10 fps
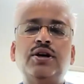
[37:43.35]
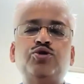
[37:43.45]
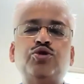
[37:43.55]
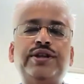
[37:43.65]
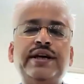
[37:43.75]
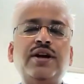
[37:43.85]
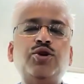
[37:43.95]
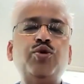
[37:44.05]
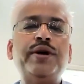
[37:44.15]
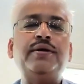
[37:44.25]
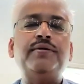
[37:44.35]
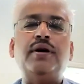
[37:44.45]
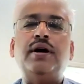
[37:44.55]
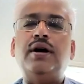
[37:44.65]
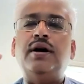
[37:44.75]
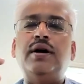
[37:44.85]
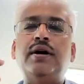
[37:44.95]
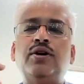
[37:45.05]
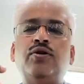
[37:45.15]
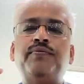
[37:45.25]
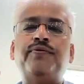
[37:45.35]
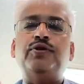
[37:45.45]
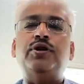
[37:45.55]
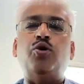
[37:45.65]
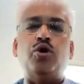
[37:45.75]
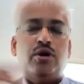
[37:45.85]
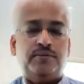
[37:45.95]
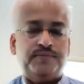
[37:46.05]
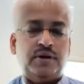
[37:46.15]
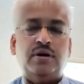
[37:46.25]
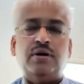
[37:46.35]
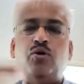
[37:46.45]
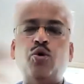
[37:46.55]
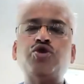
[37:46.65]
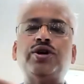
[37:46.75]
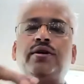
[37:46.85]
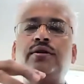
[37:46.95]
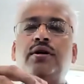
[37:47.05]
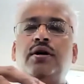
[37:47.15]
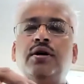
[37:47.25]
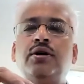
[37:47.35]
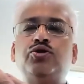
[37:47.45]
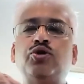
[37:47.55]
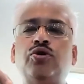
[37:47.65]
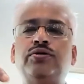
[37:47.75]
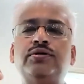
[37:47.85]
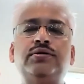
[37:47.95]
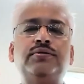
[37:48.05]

So they are doing, for the whole ocean. So,